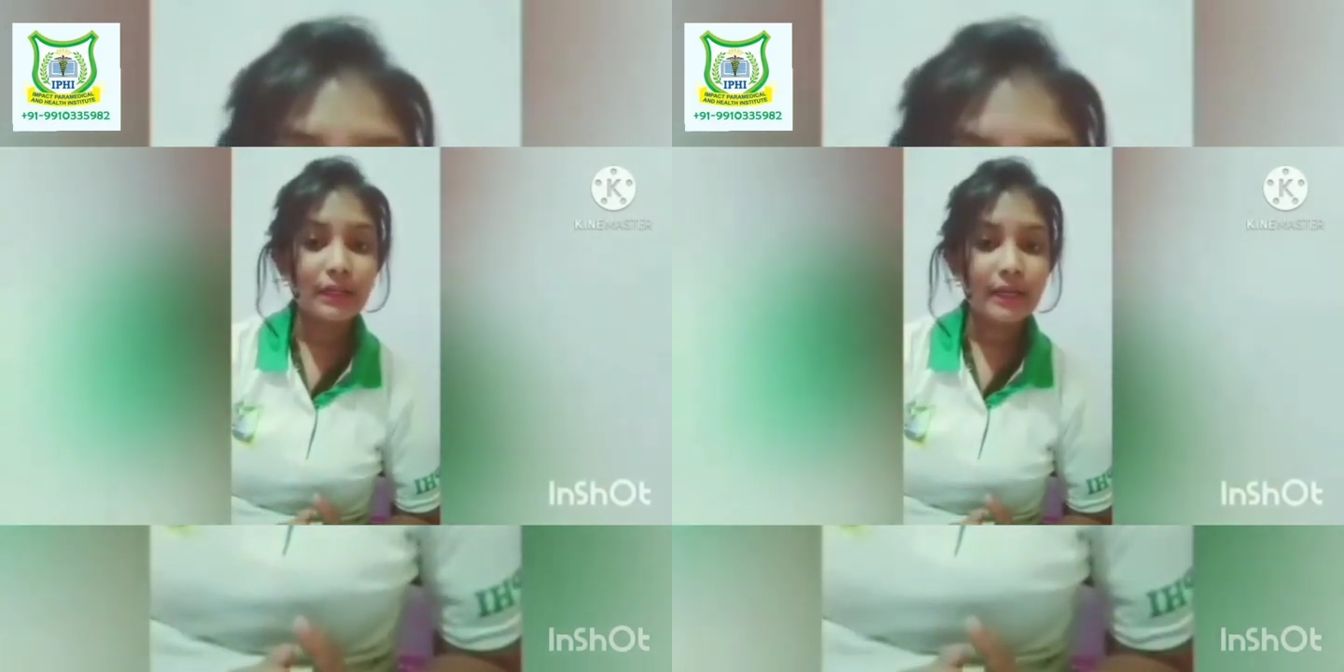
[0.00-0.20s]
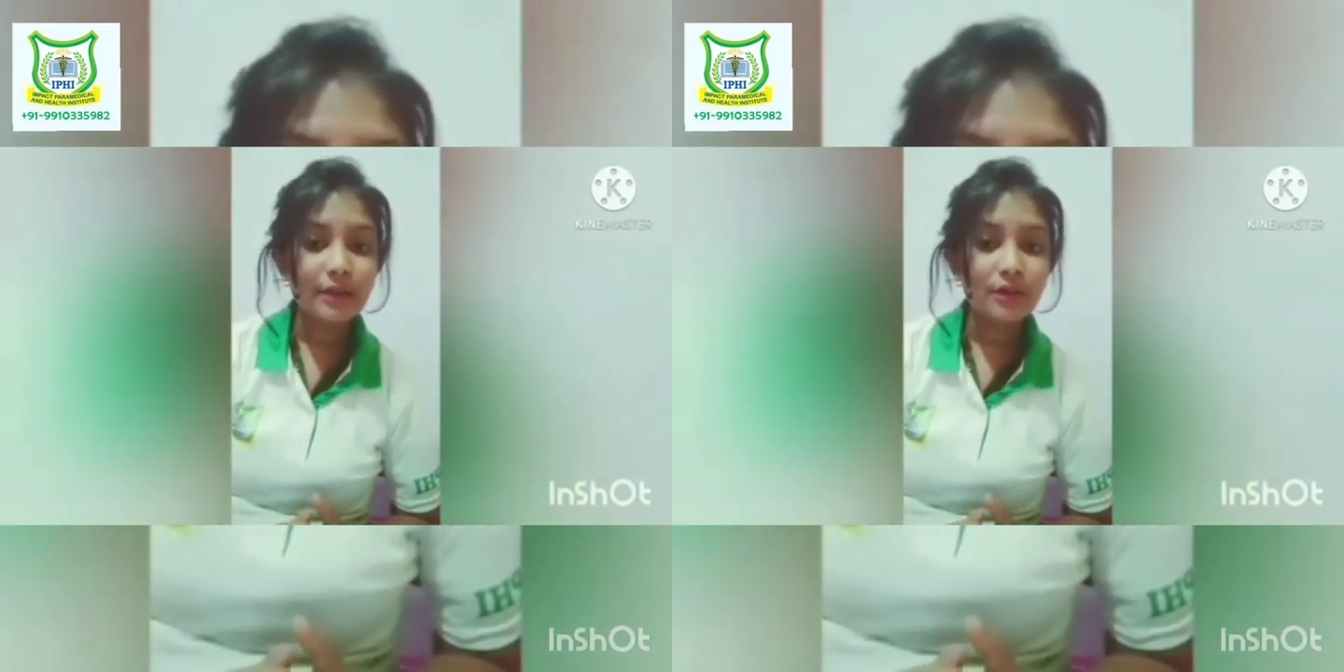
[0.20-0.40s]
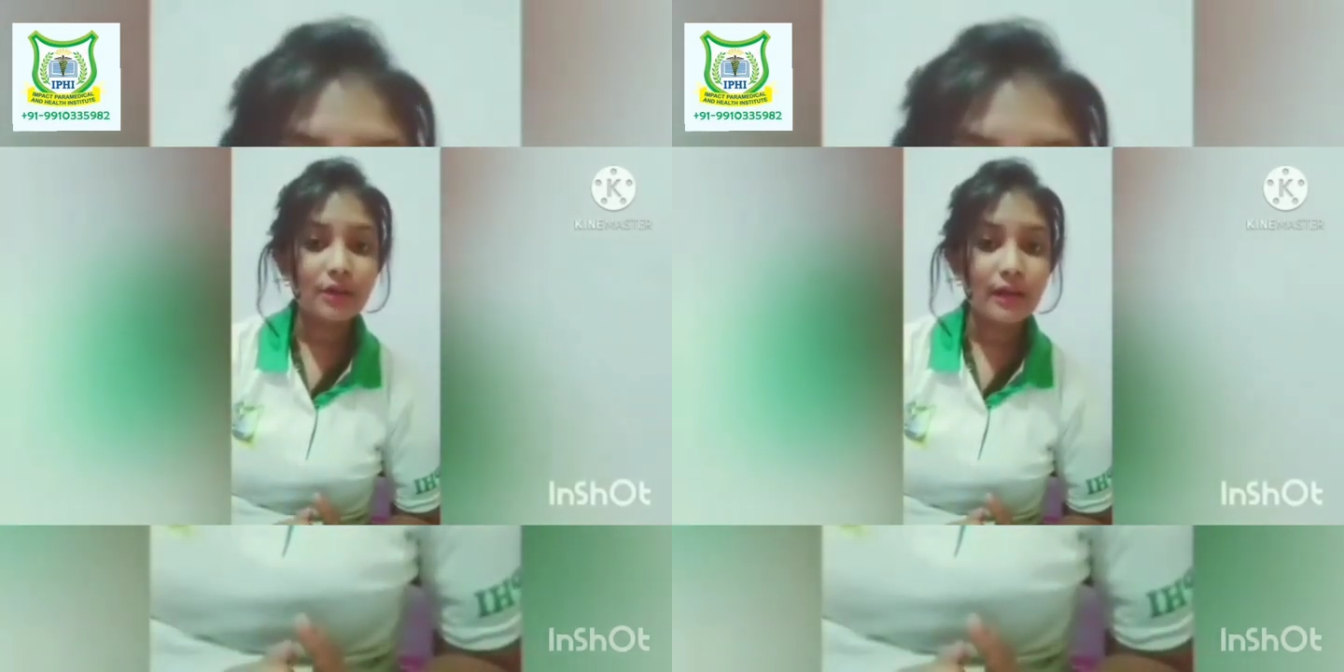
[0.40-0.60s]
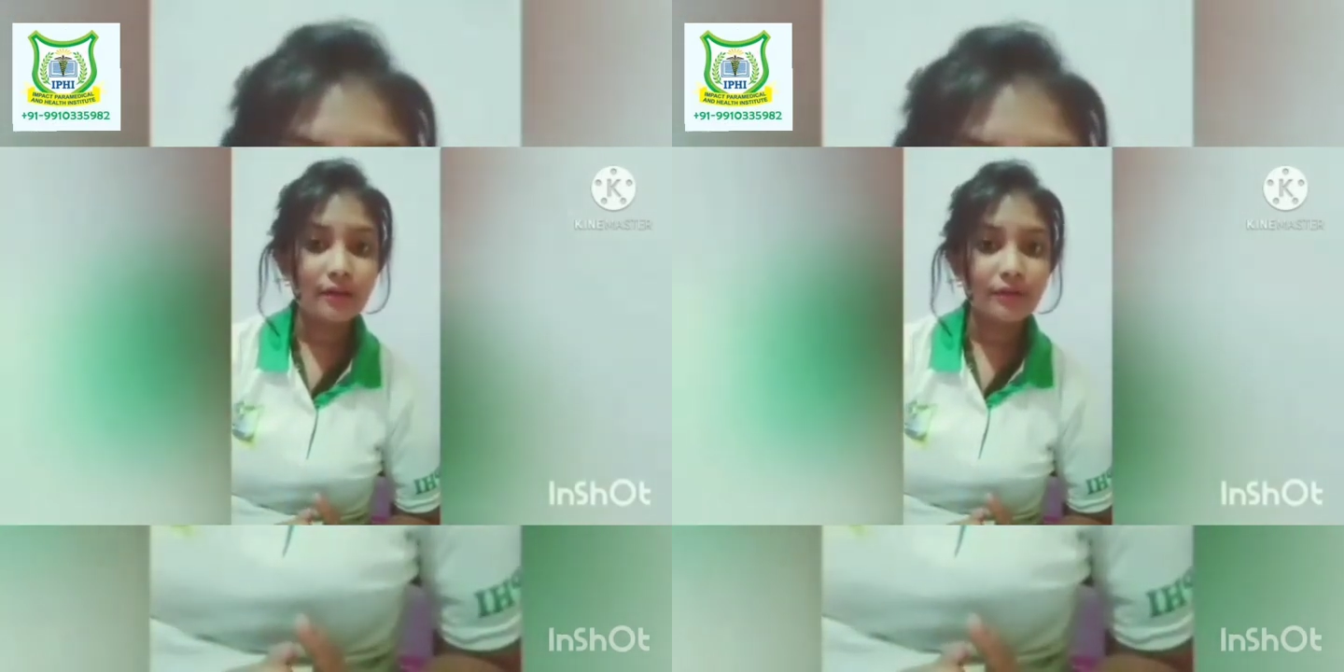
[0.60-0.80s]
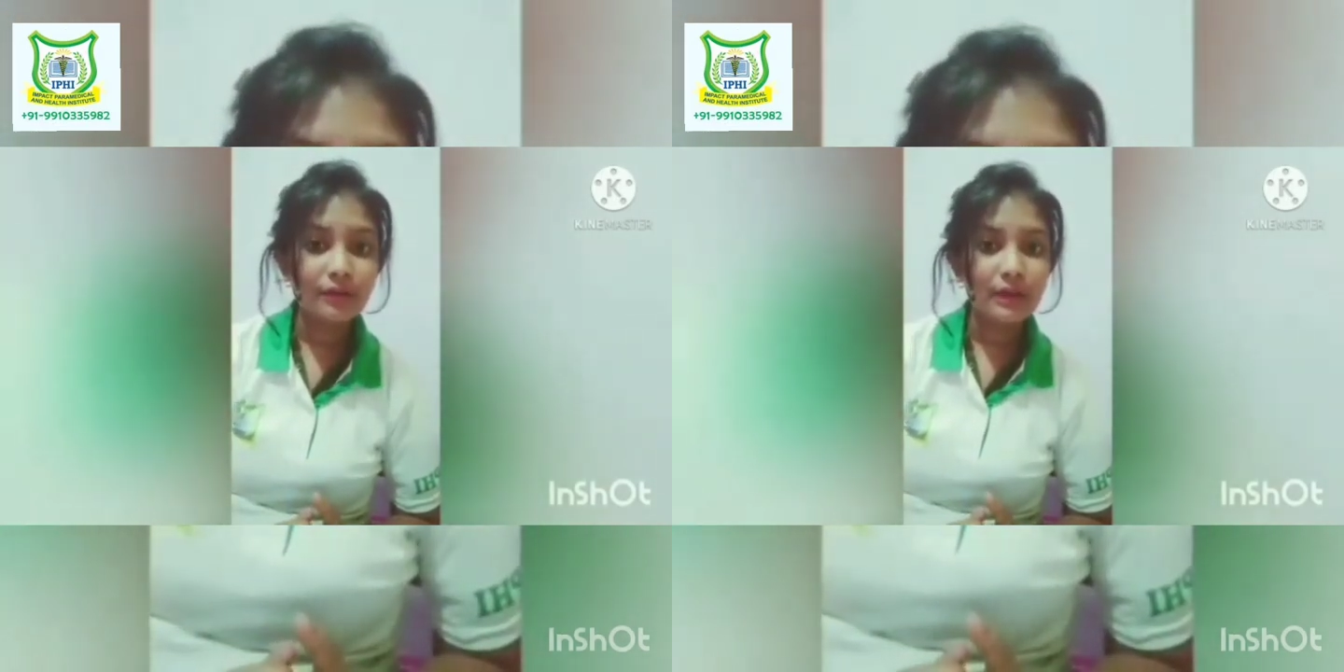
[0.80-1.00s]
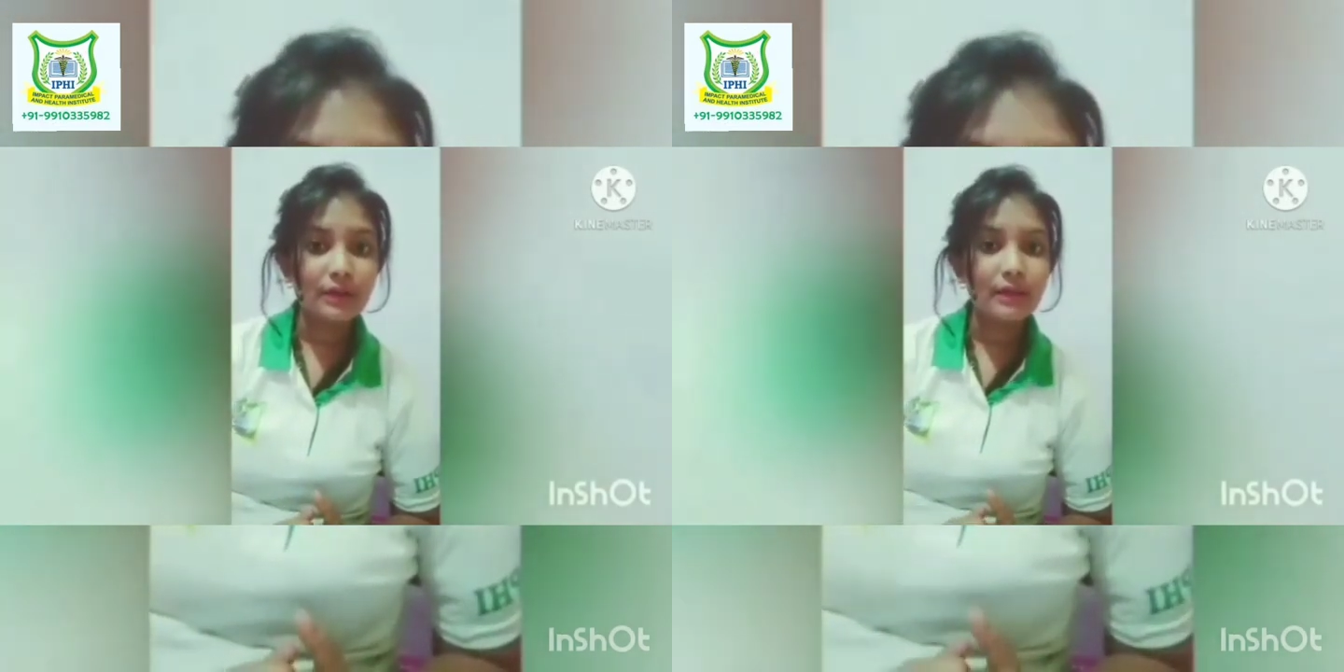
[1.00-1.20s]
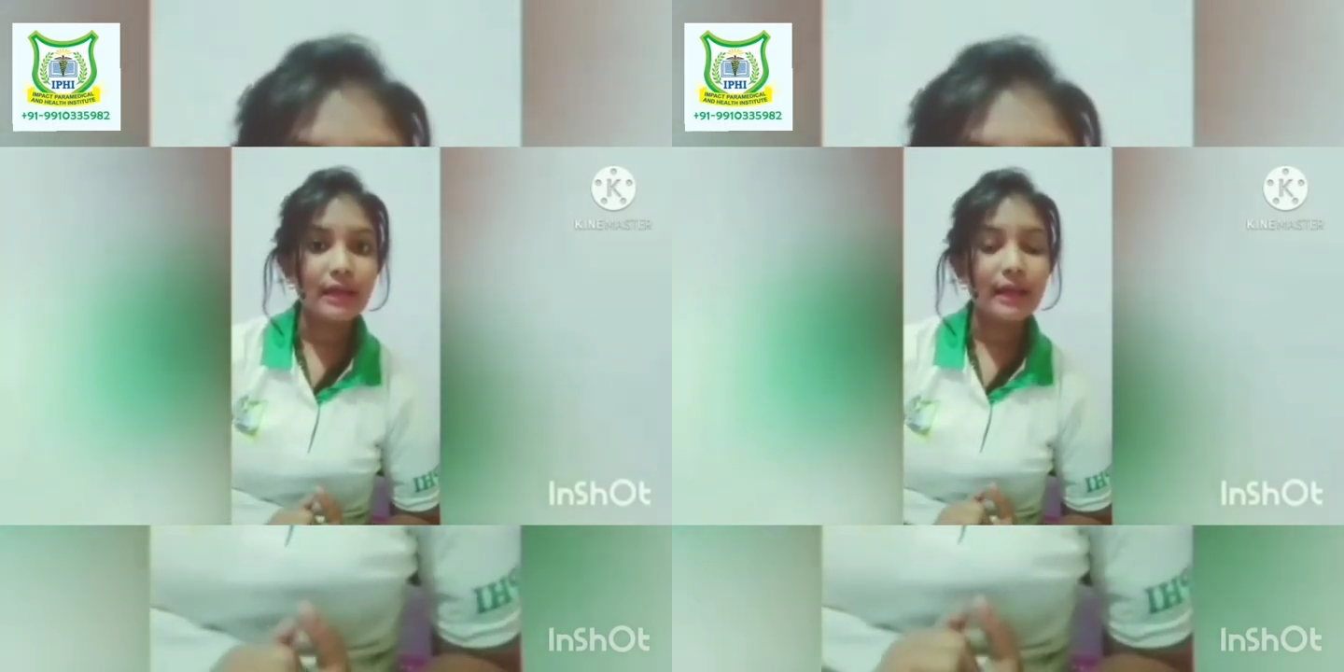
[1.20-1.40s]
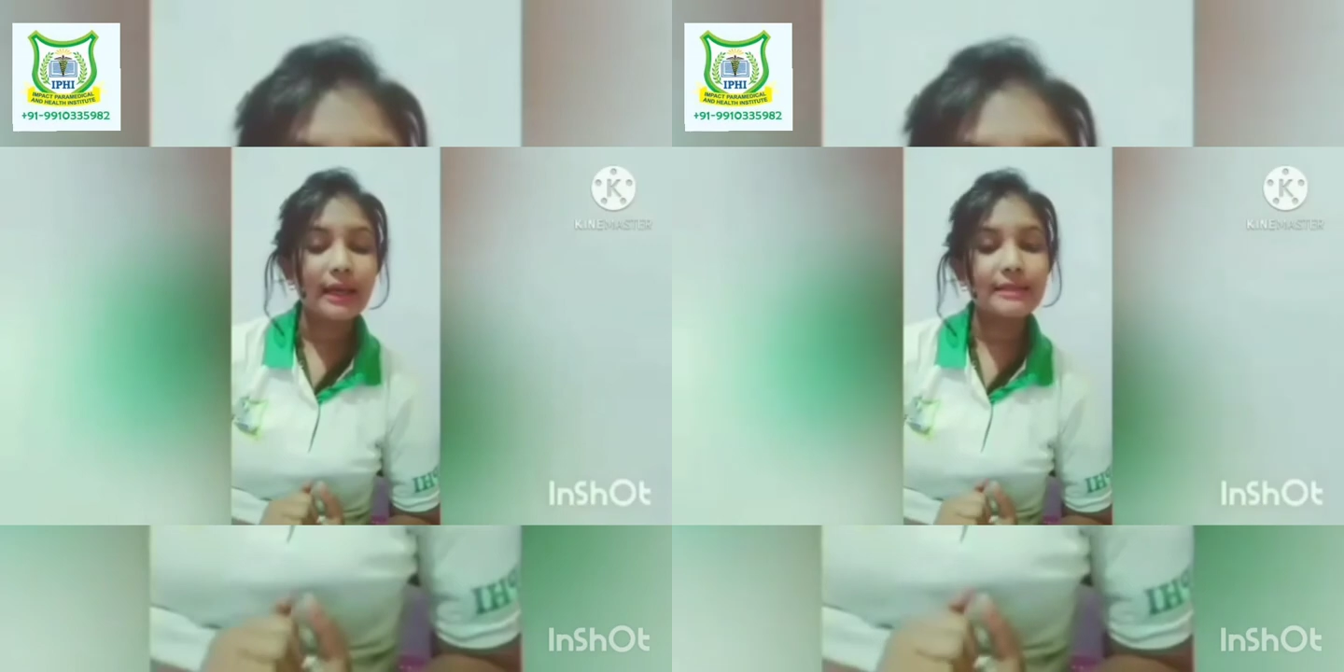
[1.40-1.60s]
radiographic